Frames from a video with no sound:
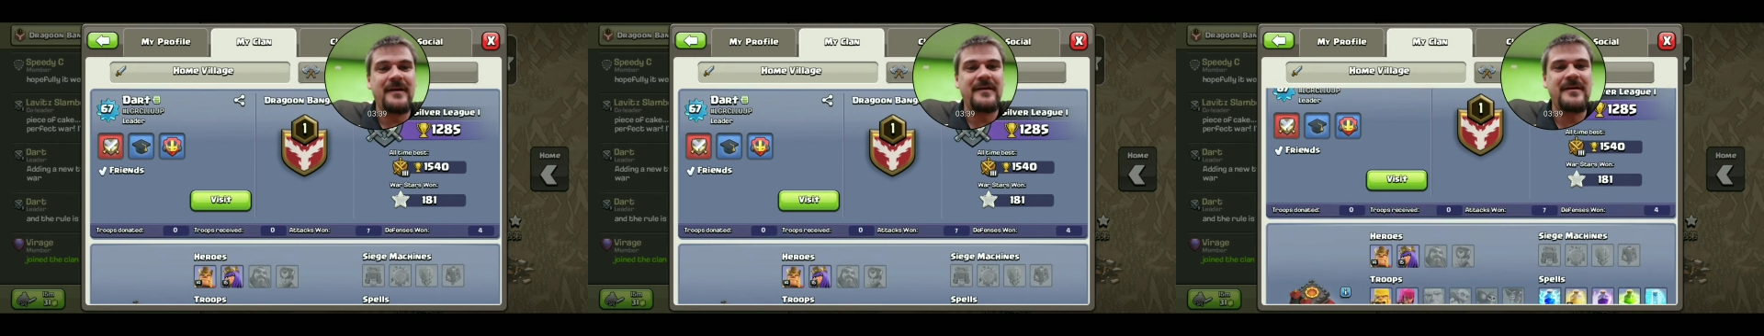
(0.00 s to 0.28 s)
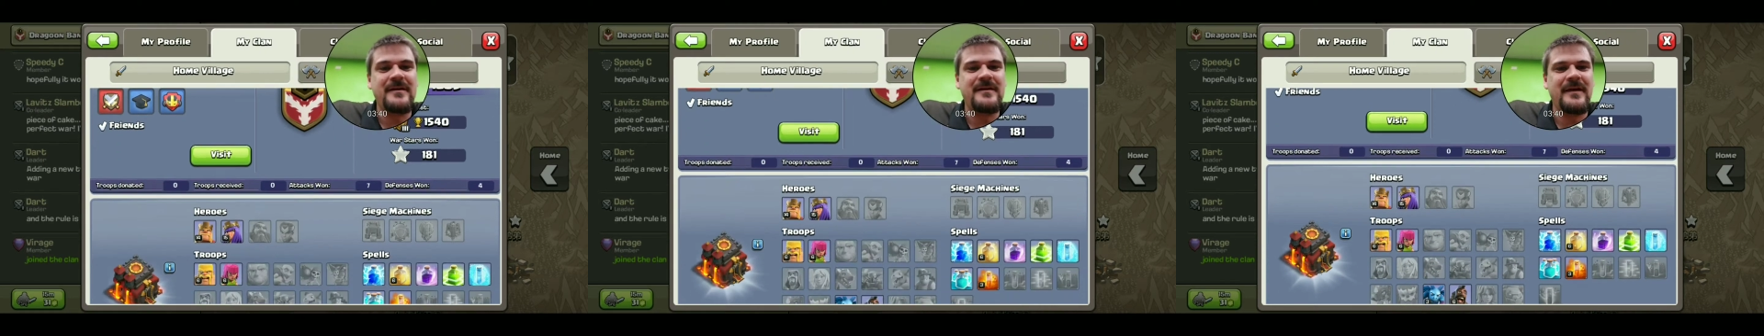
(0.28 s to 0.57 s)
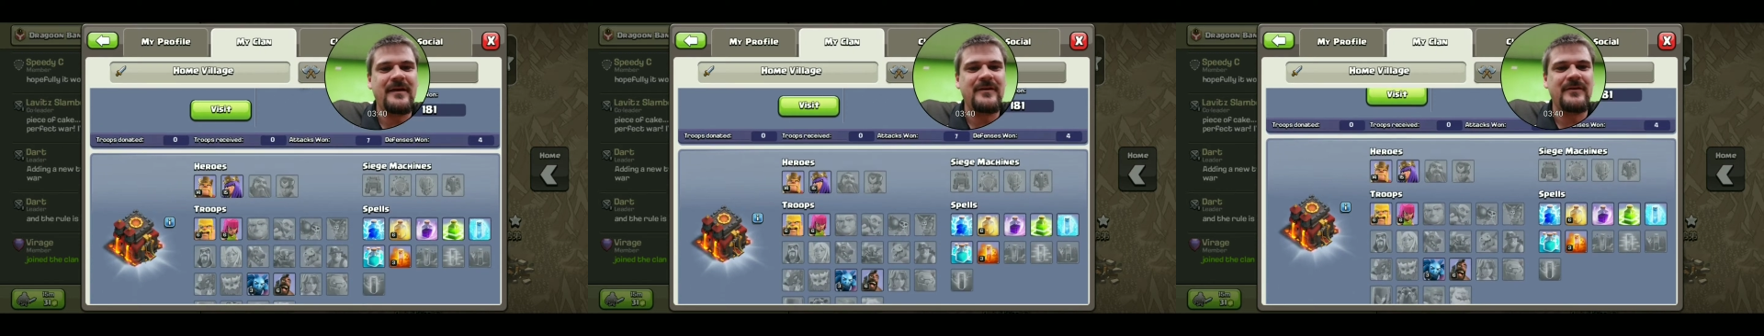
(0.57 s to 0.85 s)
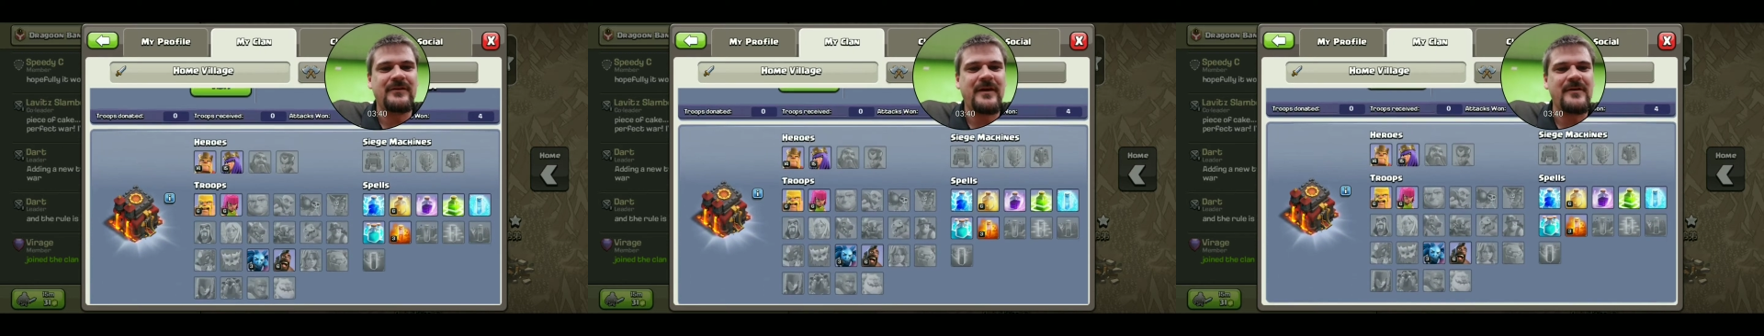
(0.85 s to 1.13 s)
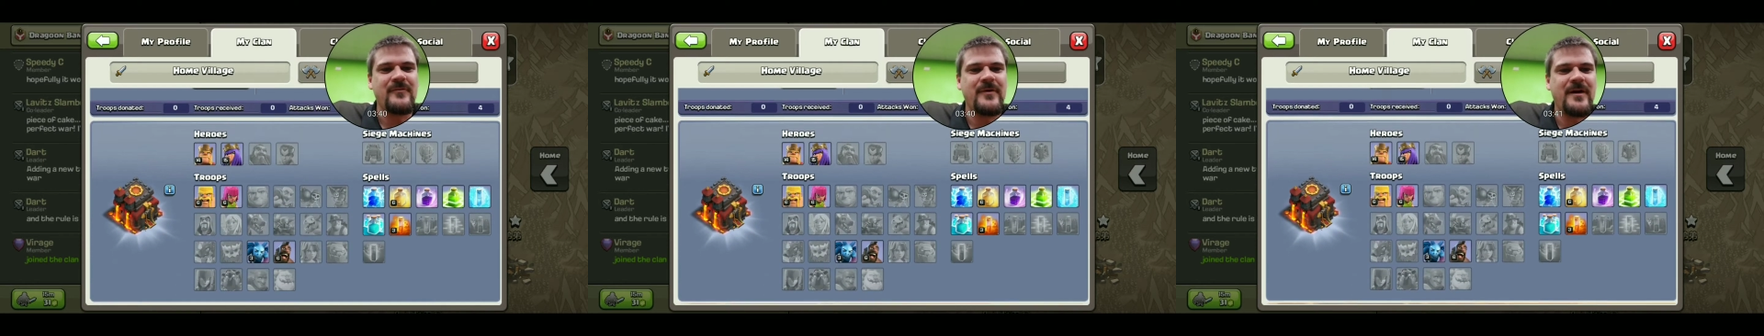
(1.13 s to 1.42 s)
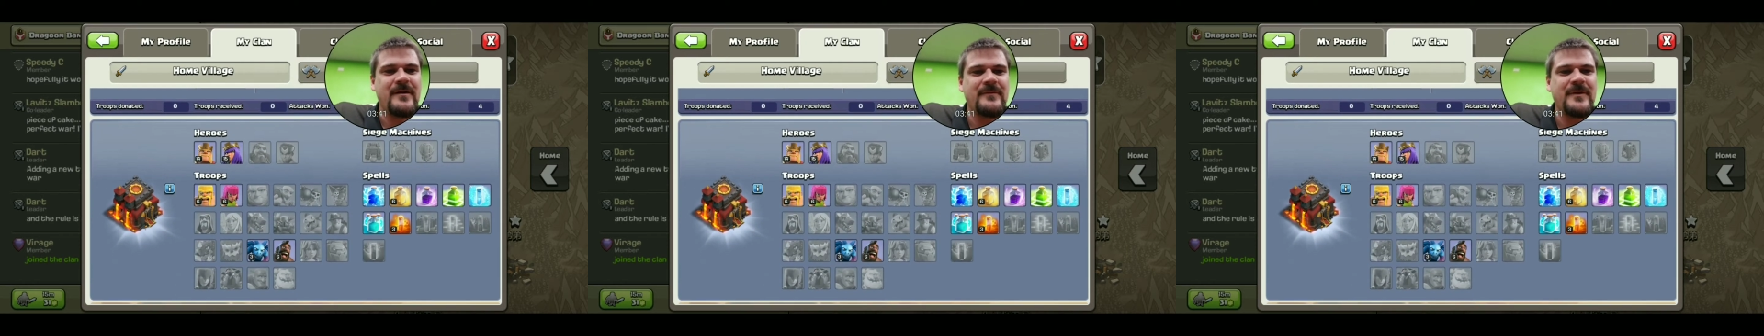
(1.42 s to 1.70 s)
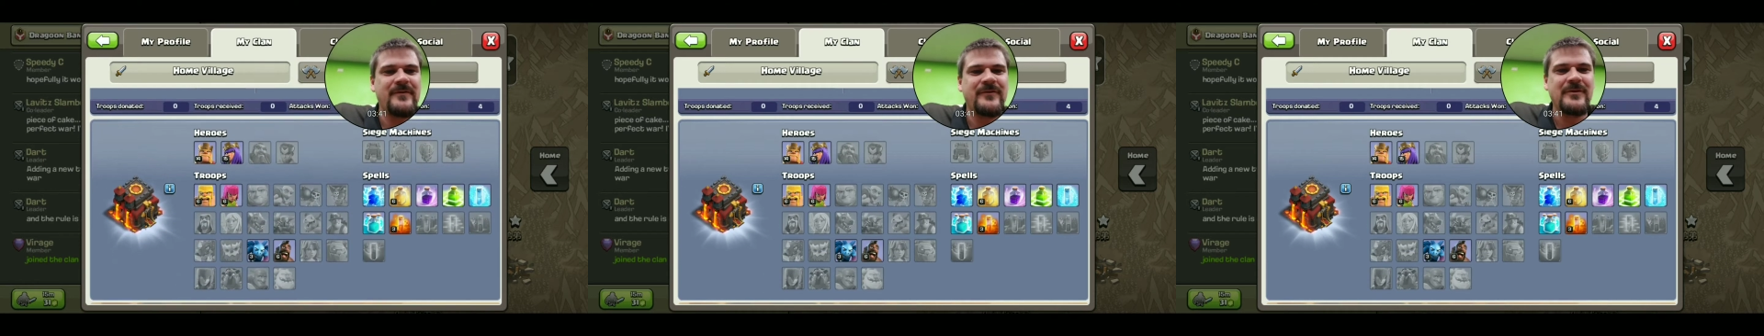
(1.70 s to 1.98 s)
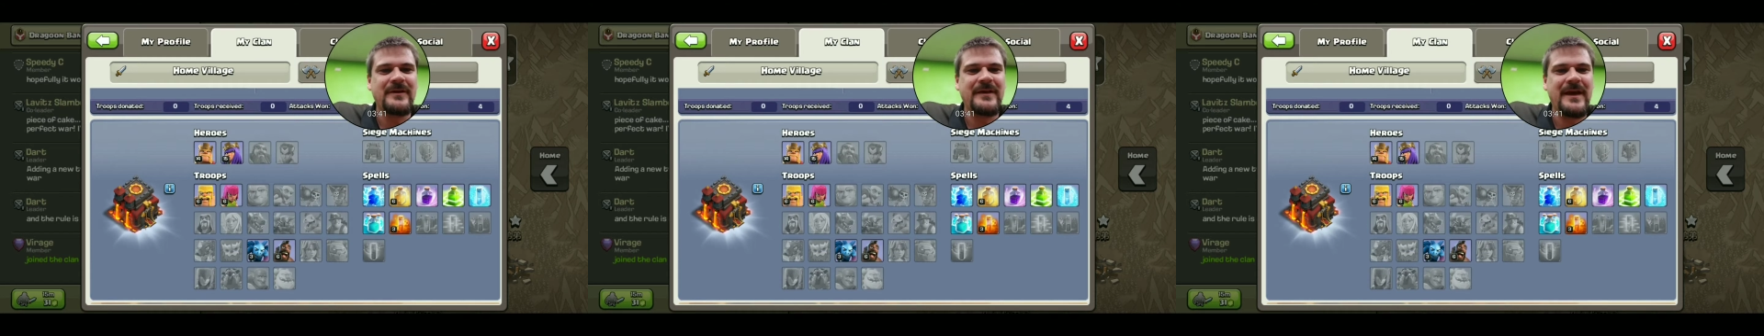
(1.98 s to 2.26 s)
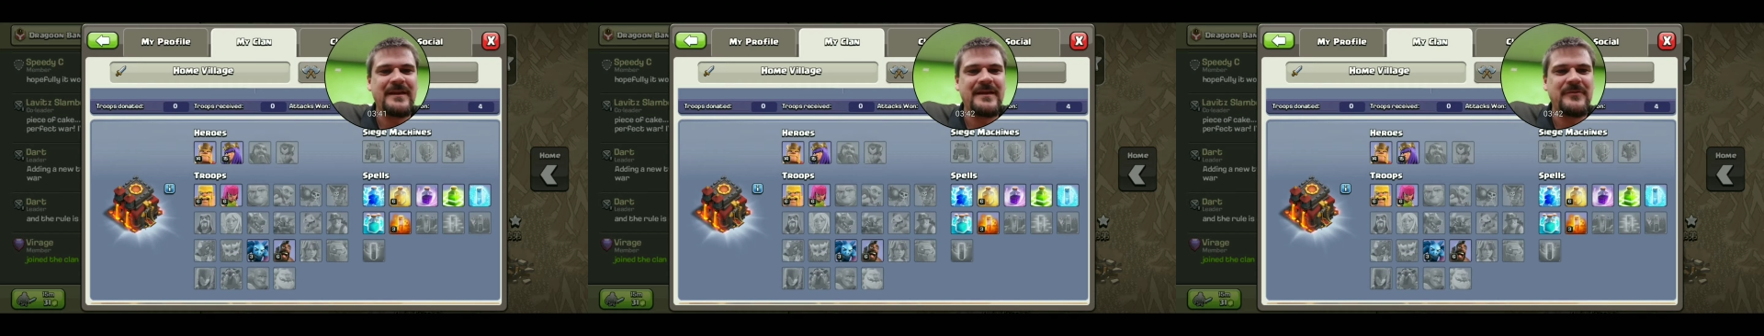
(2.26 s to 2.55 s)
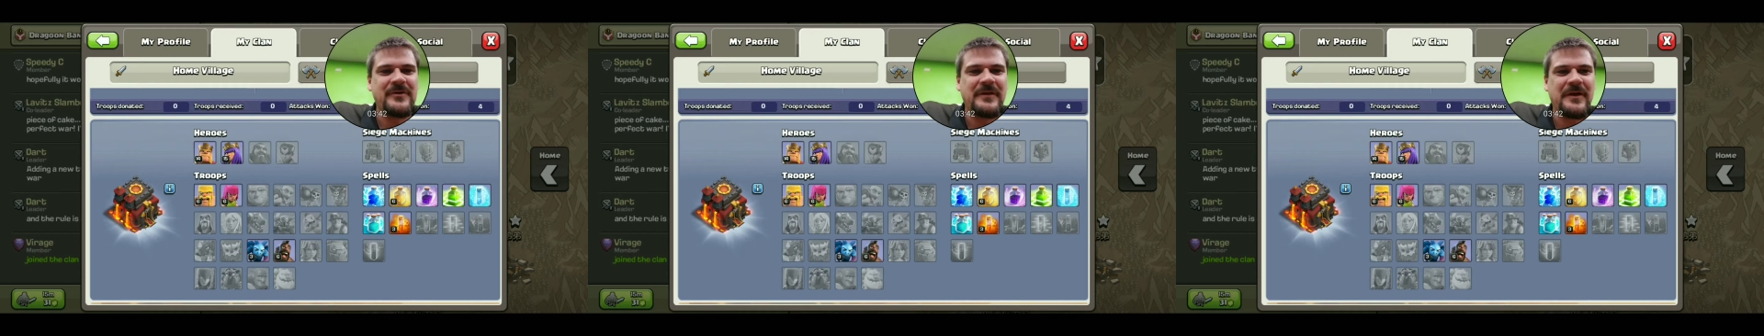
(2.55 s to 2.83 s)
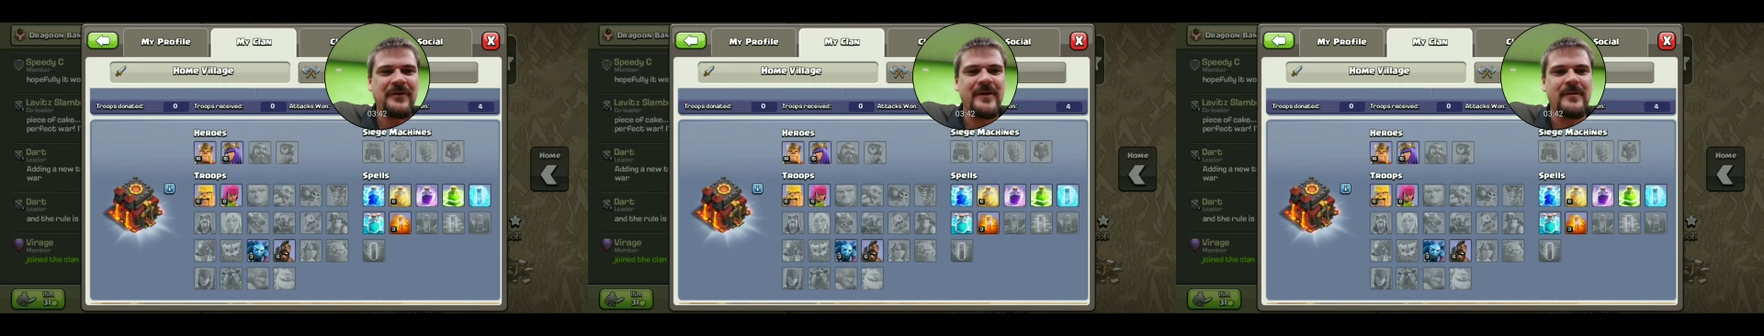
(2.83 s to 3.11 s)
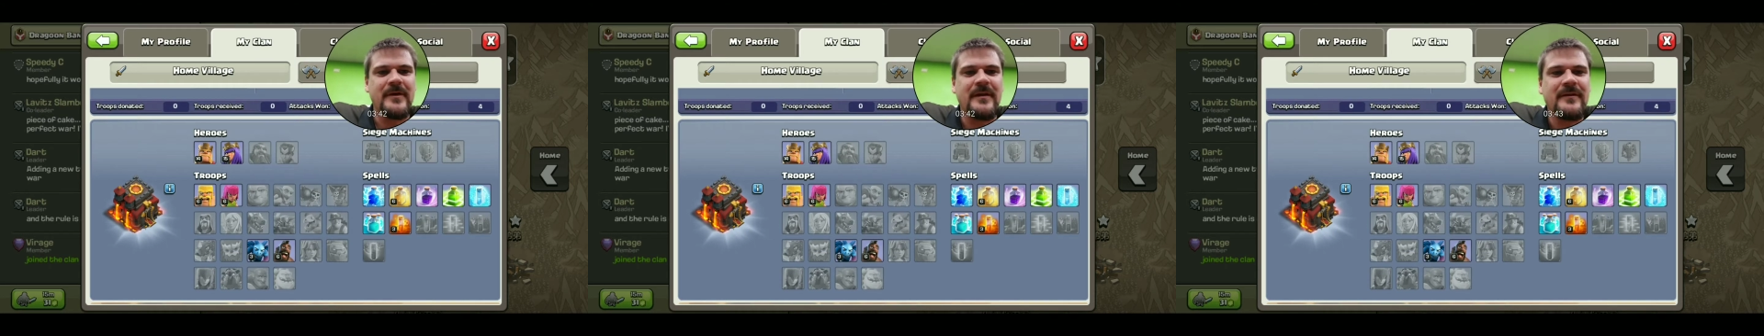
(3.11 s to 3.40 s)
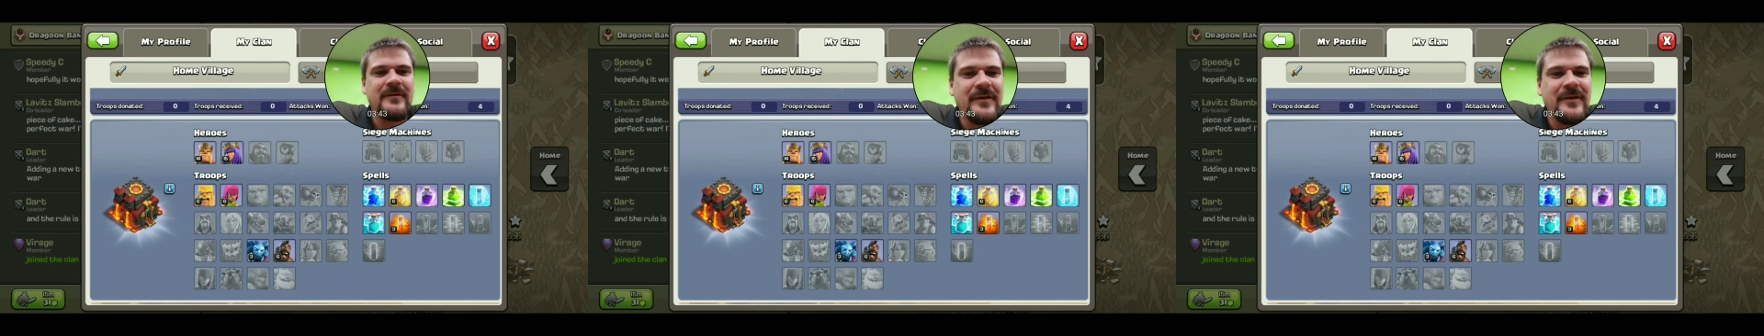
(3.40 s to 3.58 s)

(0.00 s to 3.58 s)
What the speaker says: He is kind of weird. I mean, if you look at him, you're like, wait a minute.